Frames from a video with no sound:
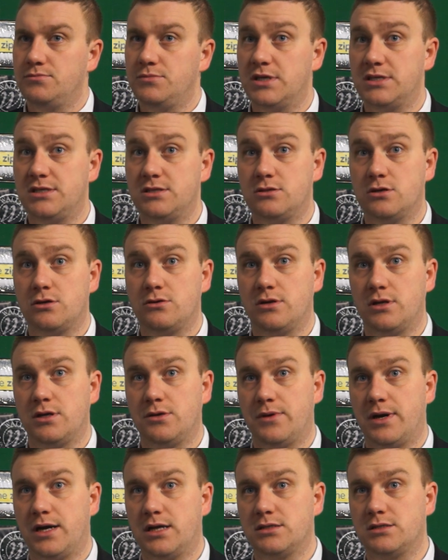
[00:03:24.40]
Yes, he's done
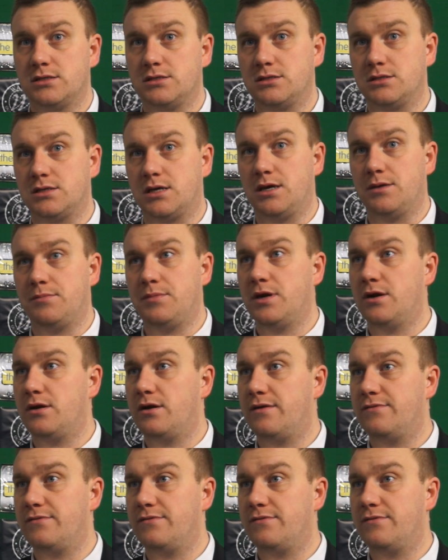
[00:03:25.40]
really well since he's came here.